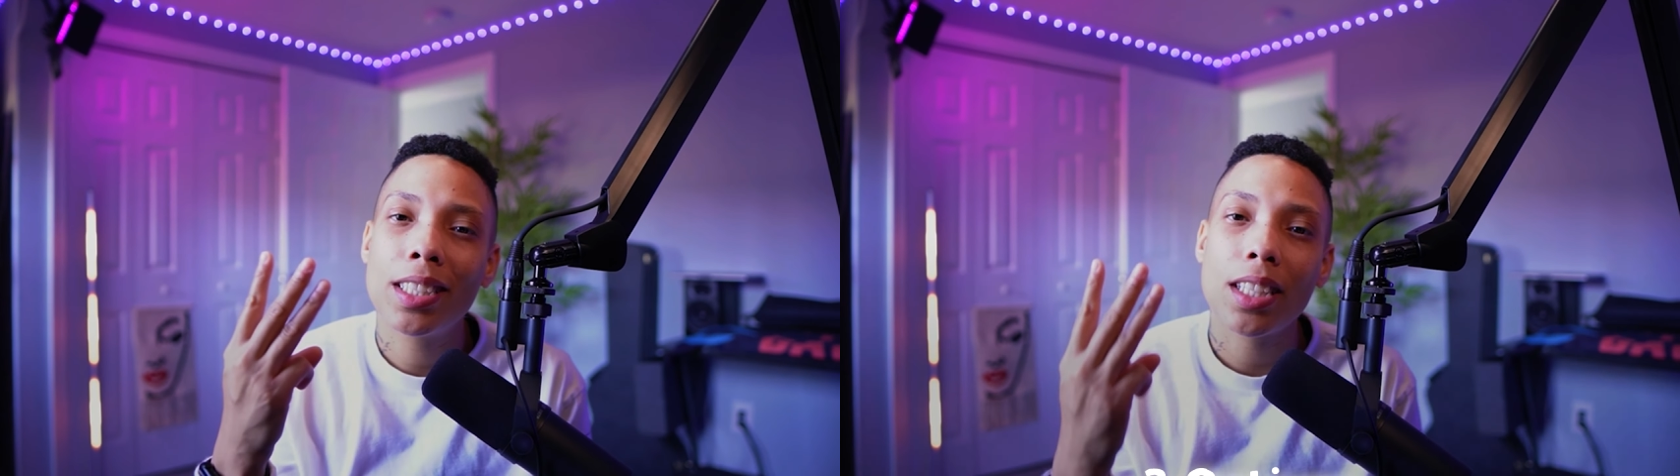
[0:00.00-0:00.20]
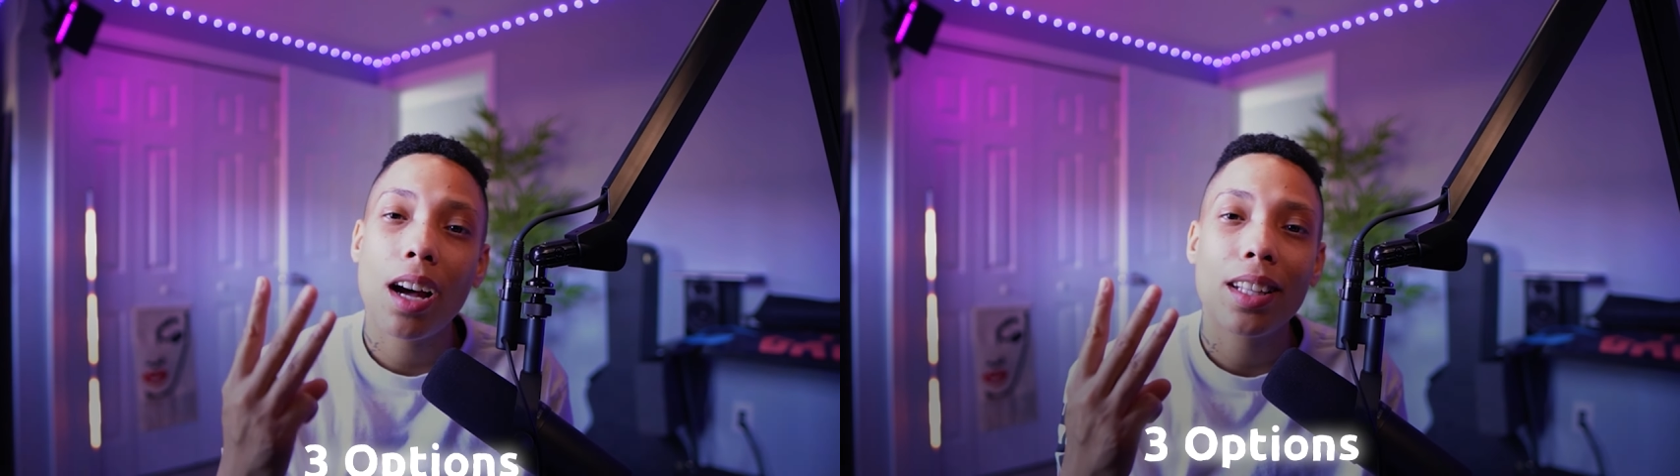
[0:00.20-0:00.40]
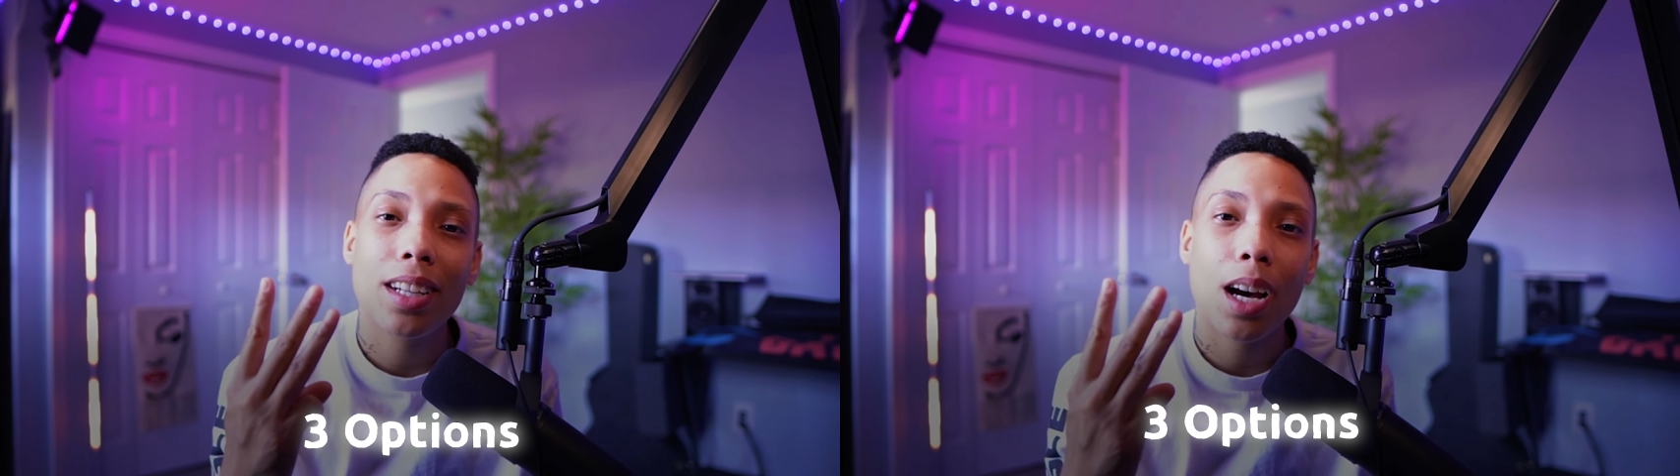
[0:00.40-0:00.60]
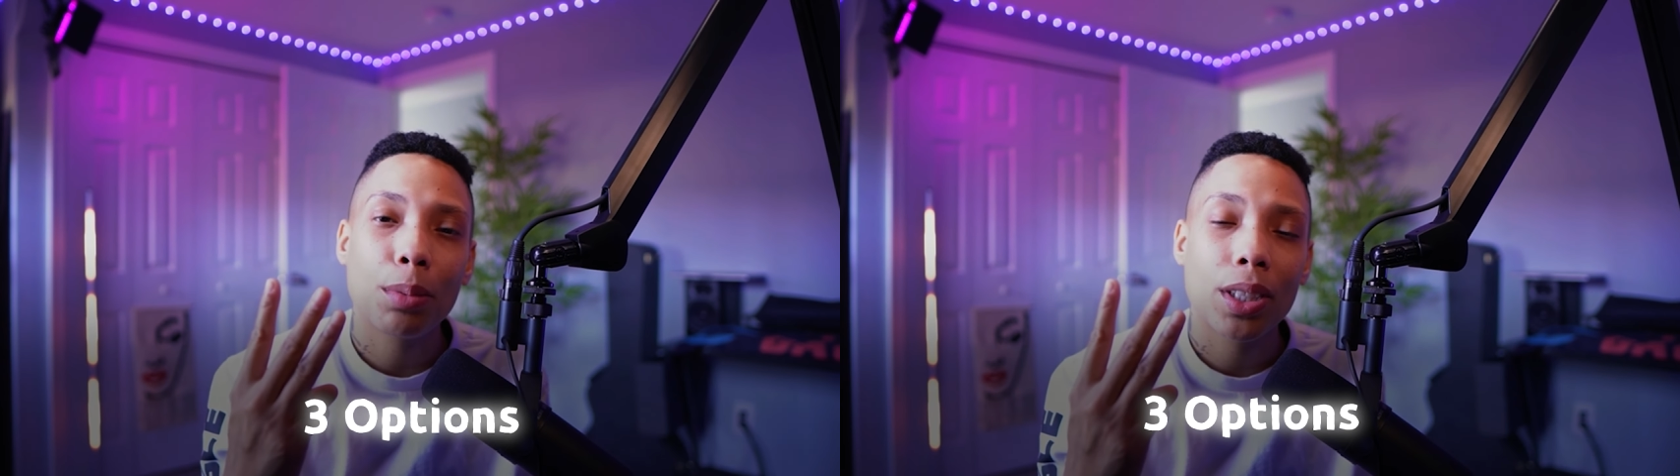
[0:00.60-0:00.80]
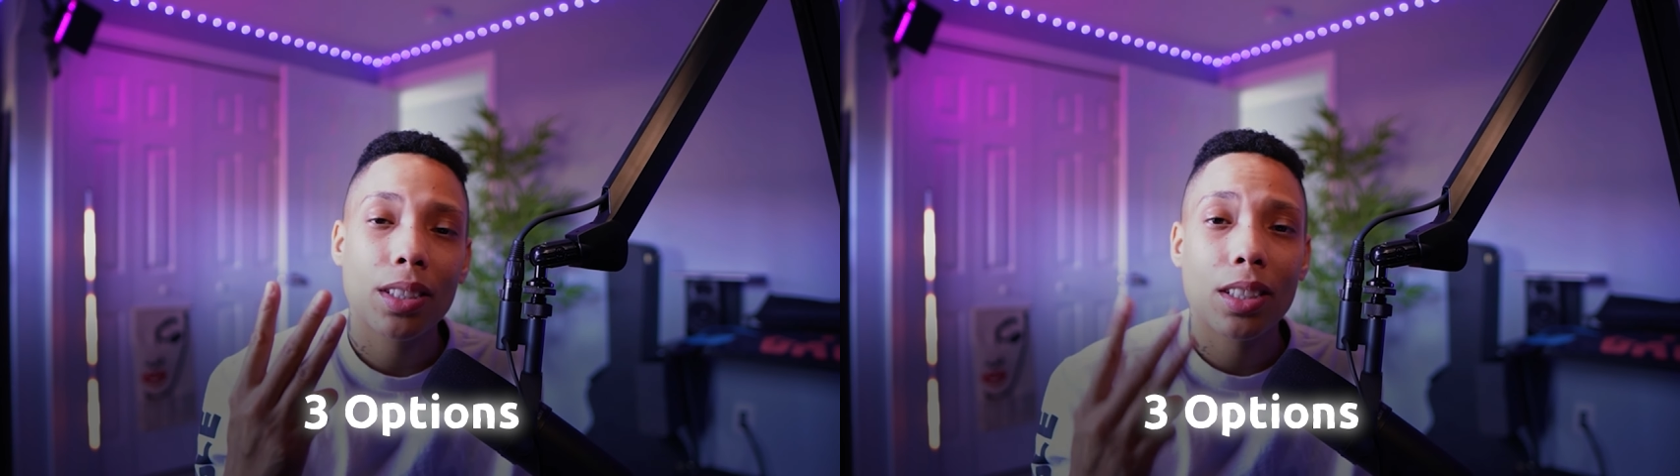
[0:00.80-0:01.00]
solid
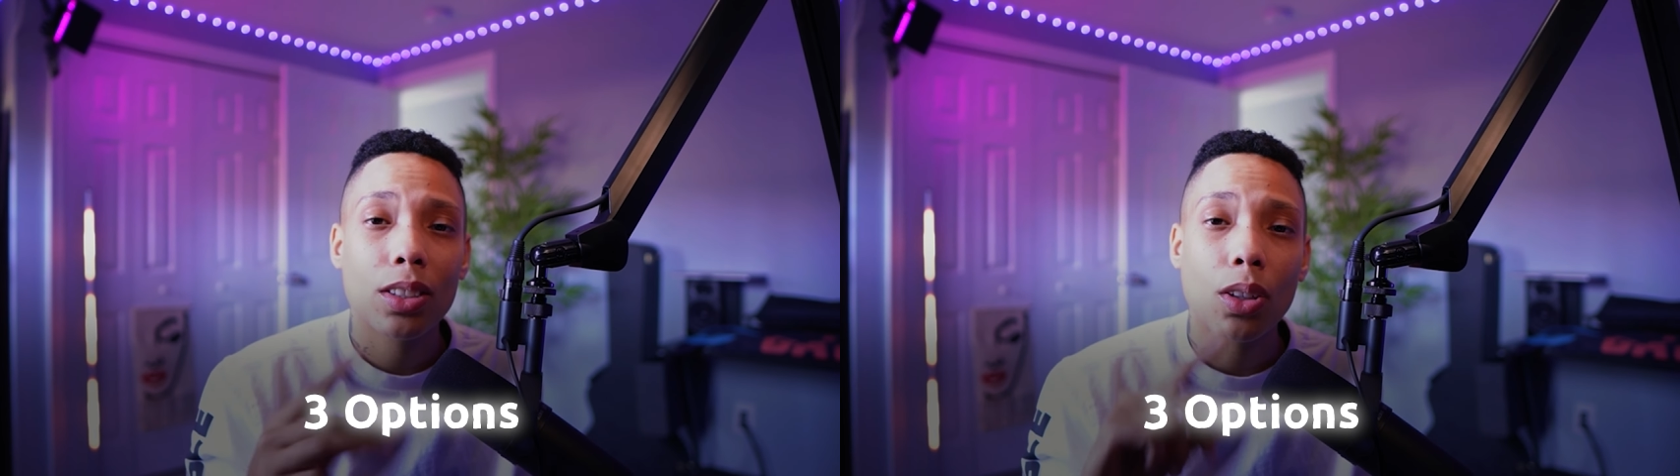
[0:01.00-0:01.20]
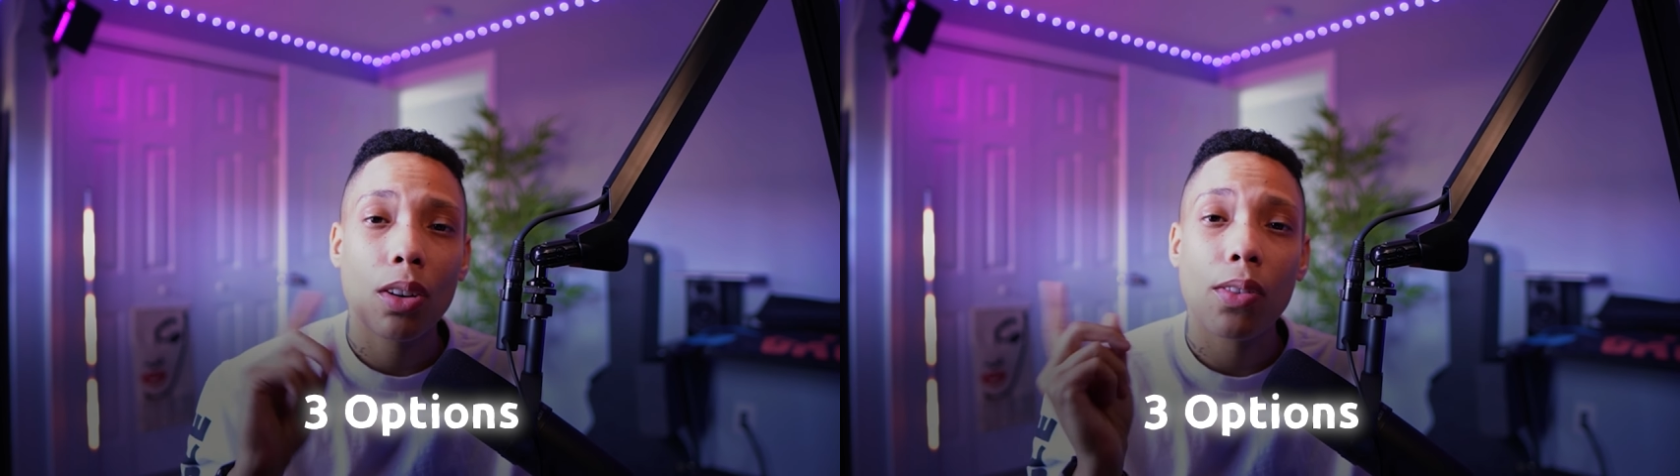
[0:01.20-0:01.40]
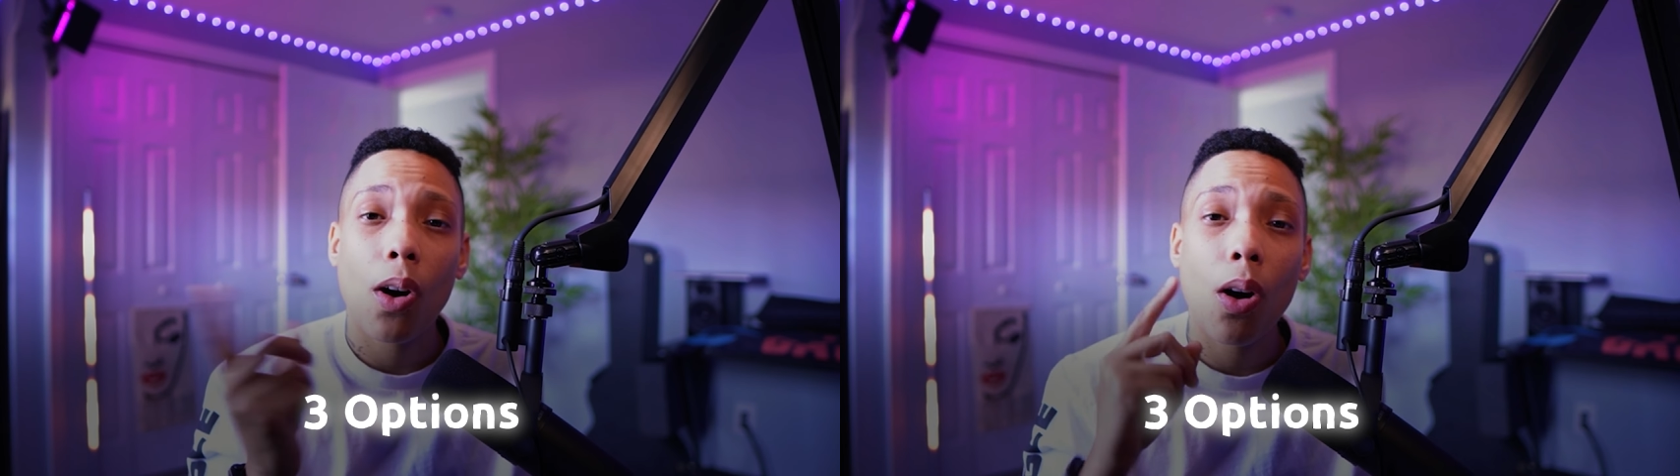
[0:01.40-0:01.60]
options to solve